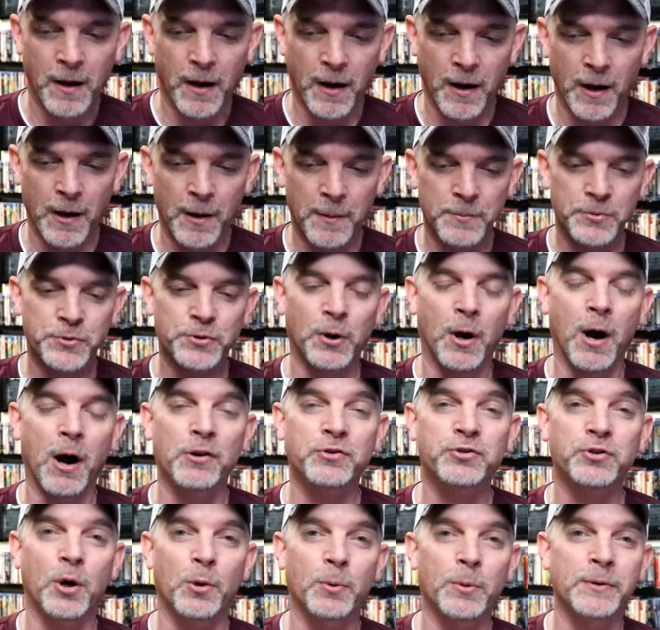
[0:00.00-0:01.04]
Um, so
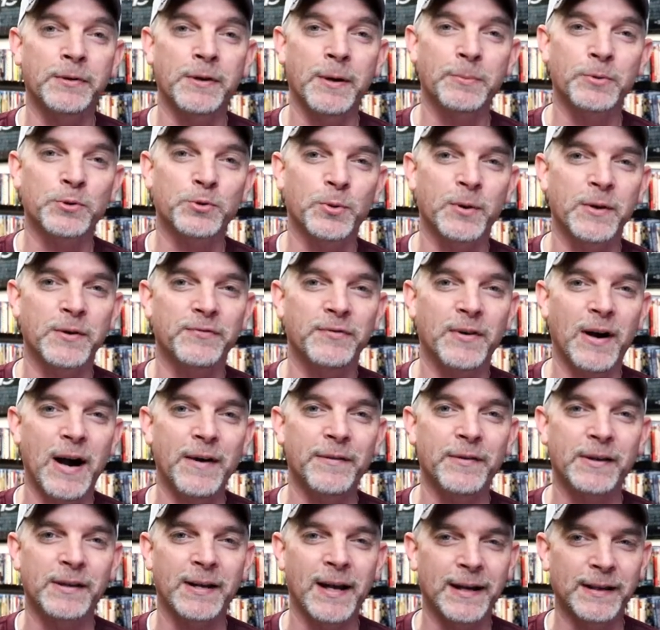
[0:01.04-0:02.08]
I'll start with number
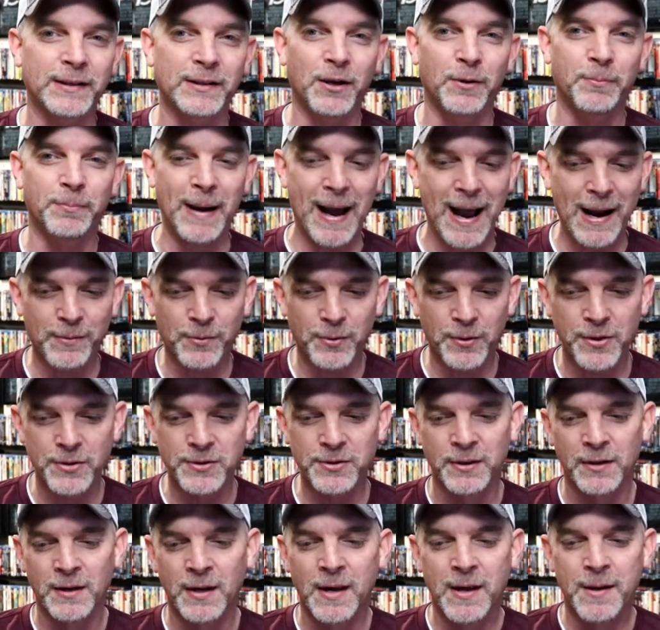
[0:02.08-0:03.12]
twenty-five and kind of go
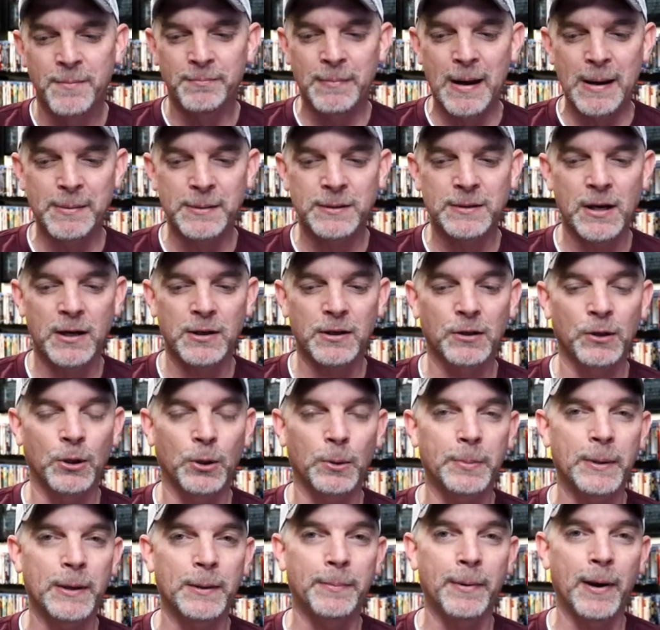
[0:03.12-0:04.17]
backwards, maybe tell you a
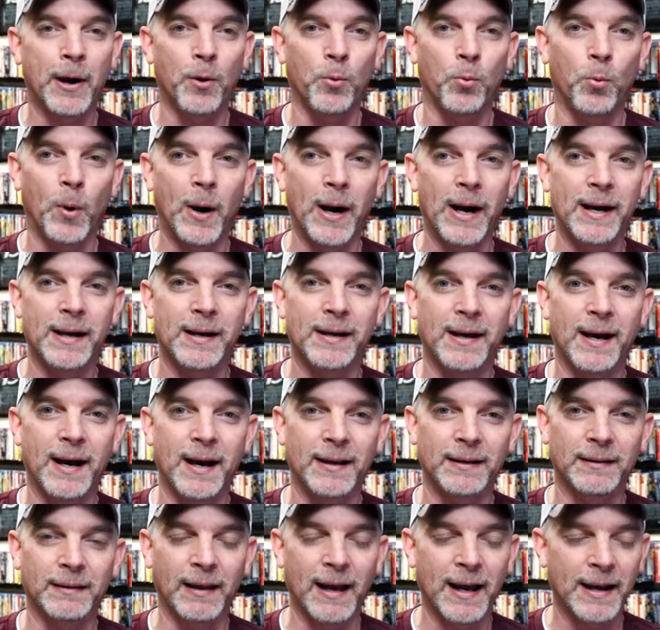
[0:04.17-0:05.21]
little bit about why
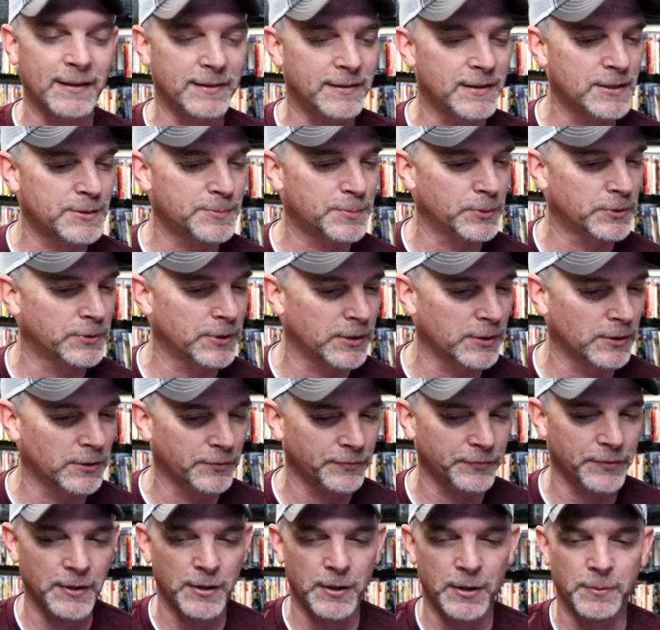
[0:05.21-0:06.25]
I like this
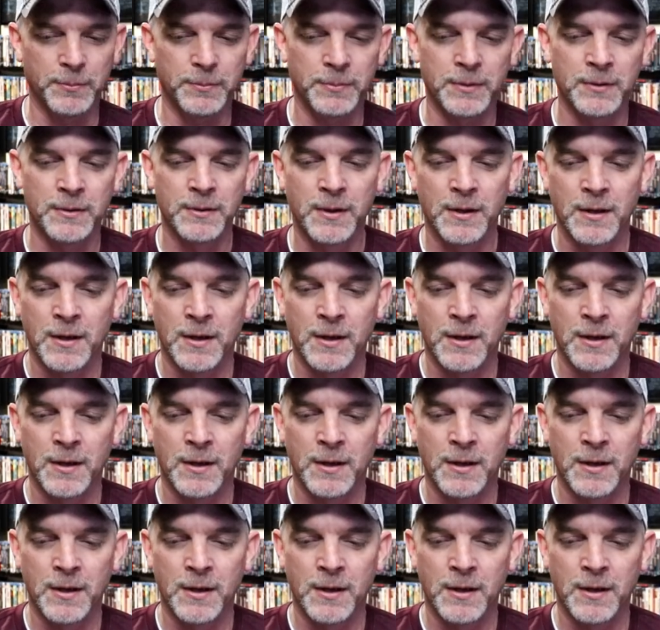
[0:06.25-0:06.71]
particular film.